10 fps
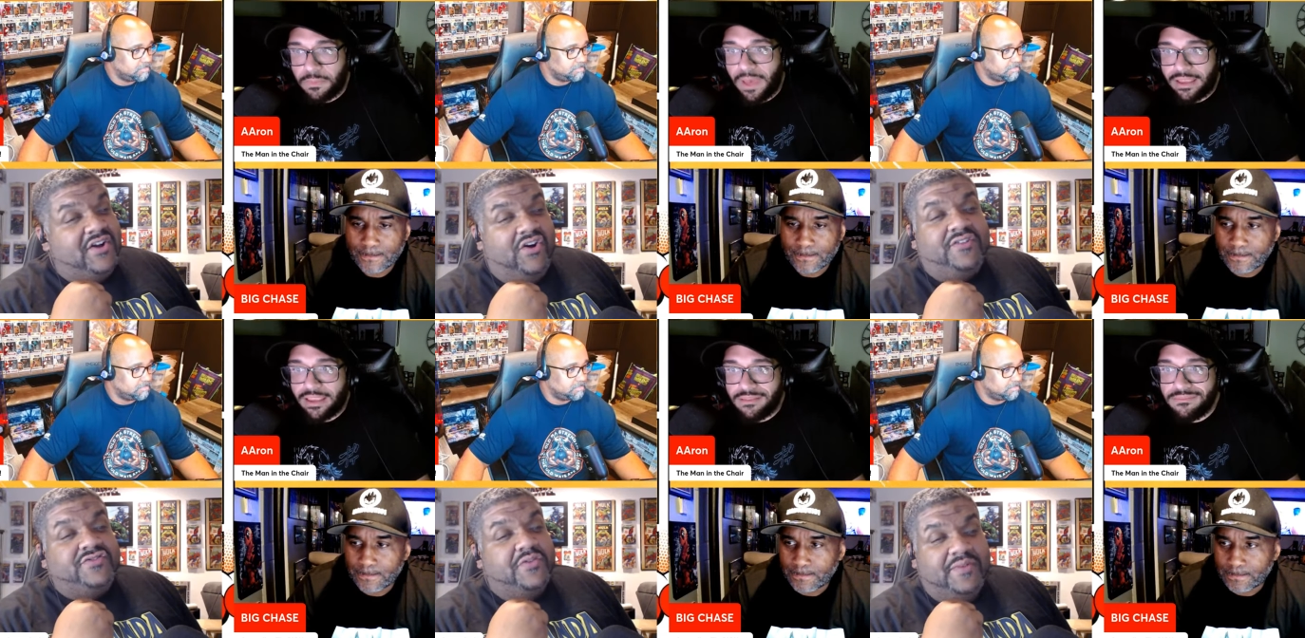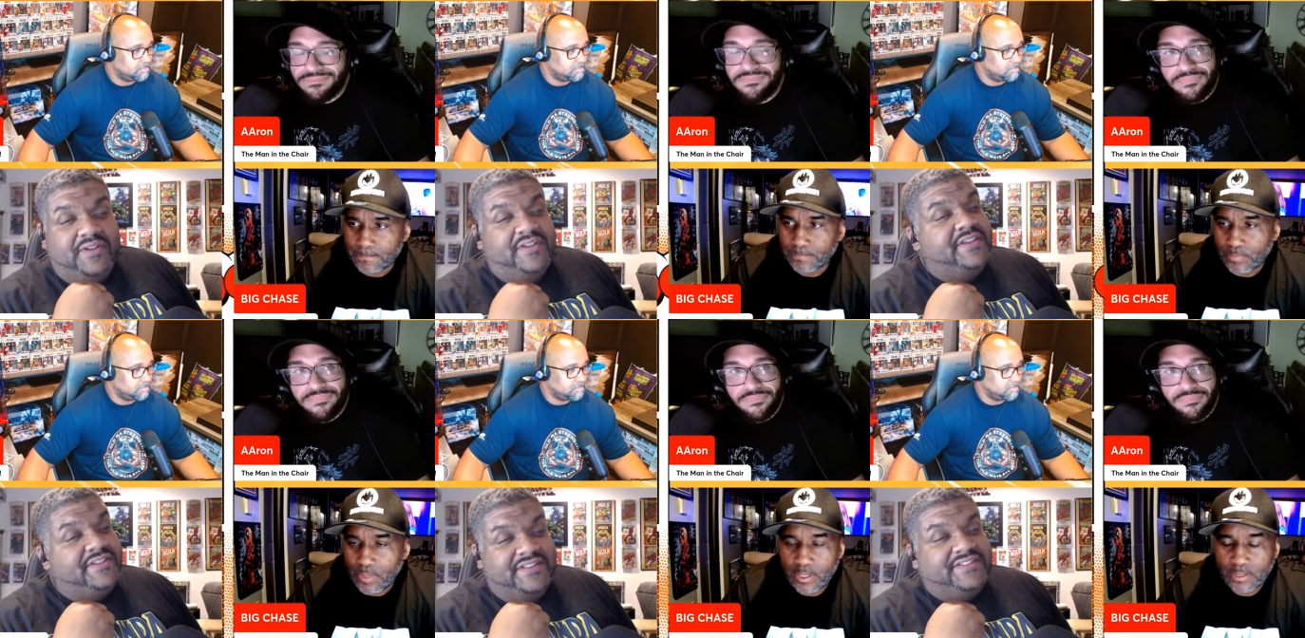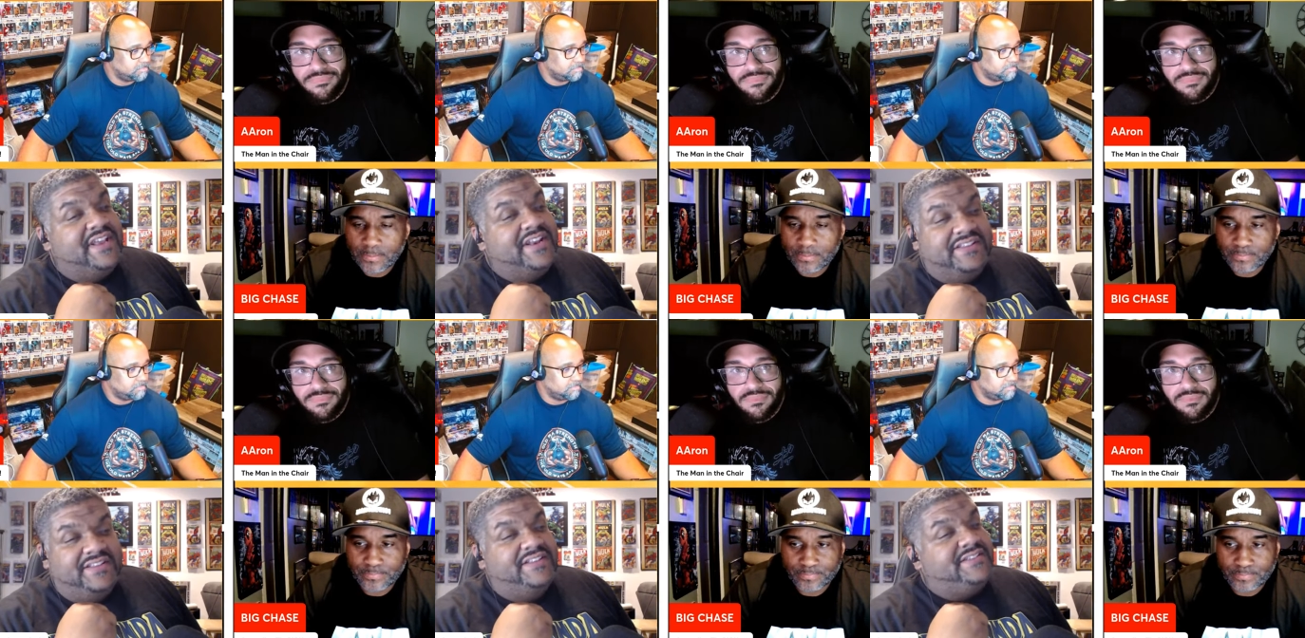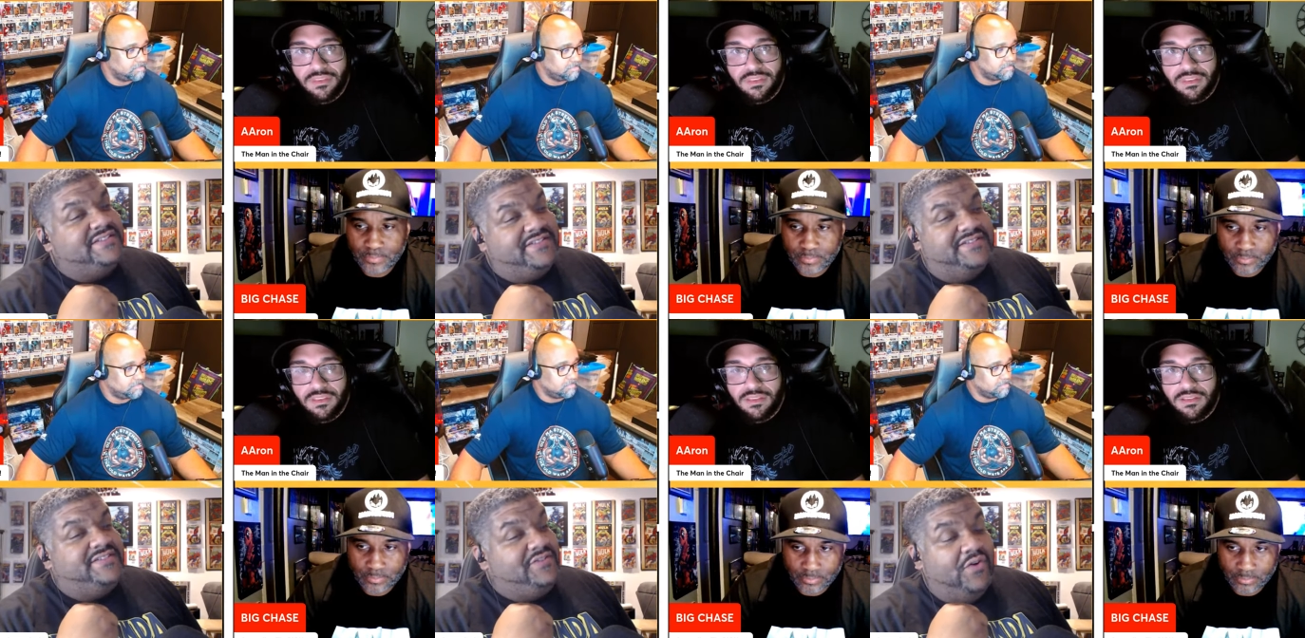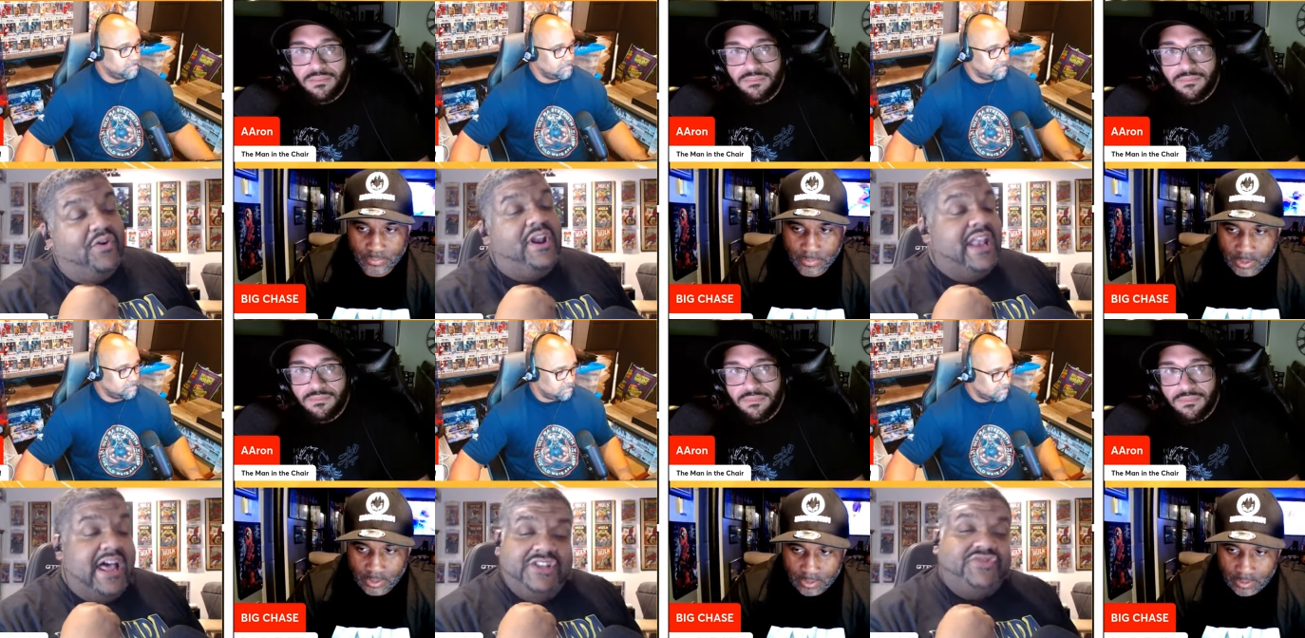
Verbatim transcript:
Speaker 1: caught, so it's yeah. getting it's caught a lot of